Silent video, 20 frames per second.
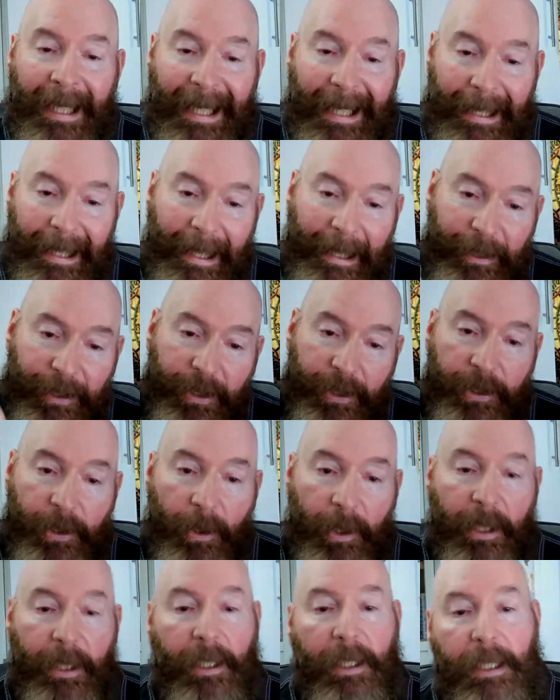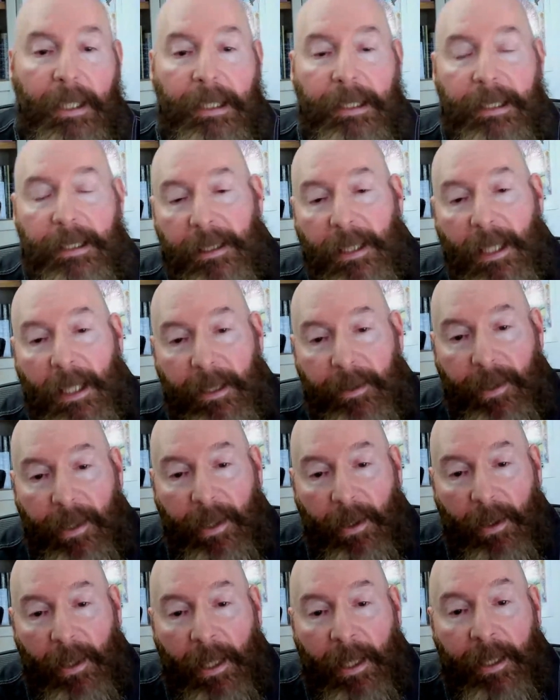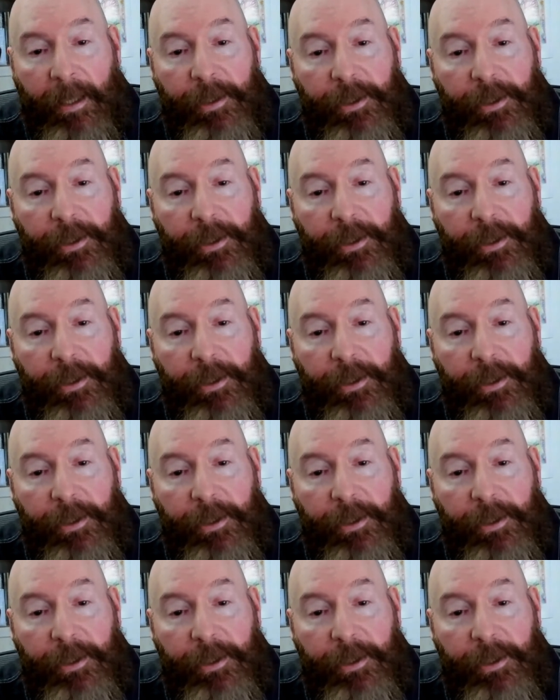and I inserted it inside there